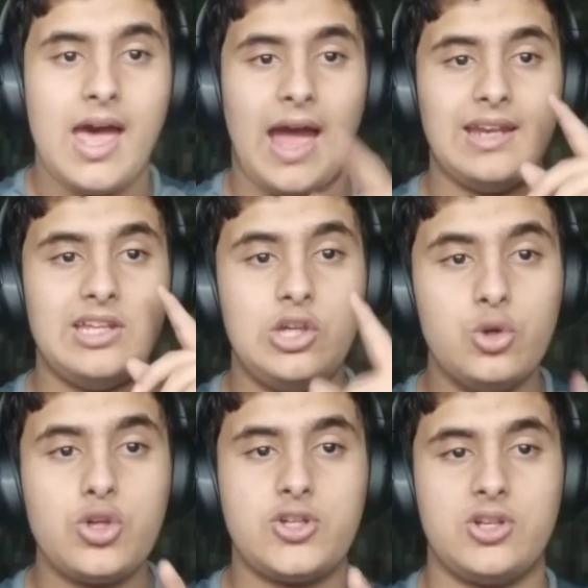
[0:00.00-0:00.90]
and
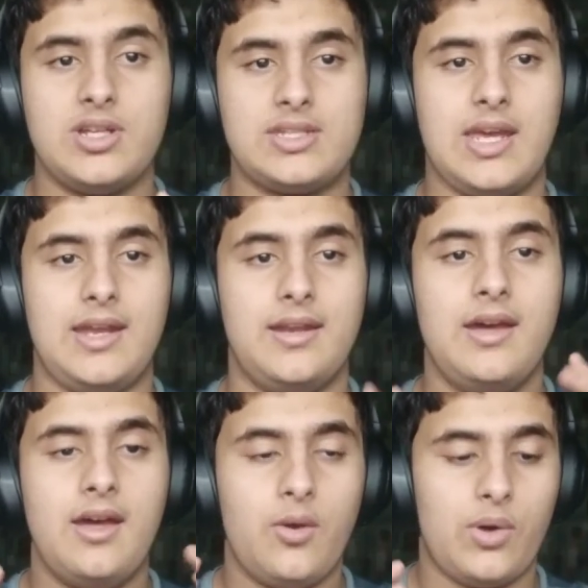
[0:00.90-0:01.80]
you should decide
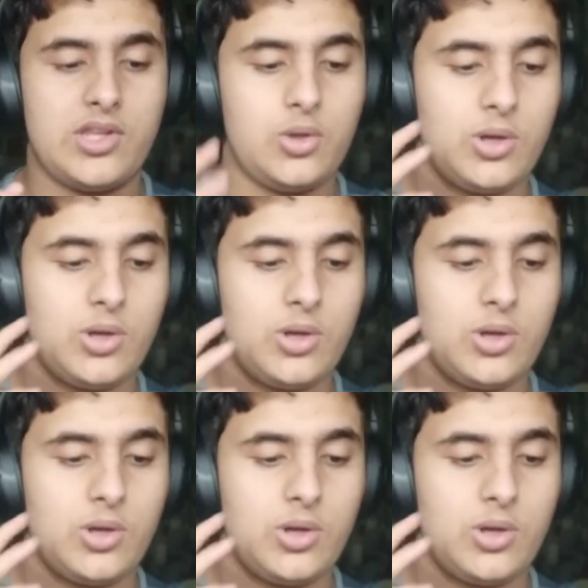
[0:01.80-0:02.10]
whether you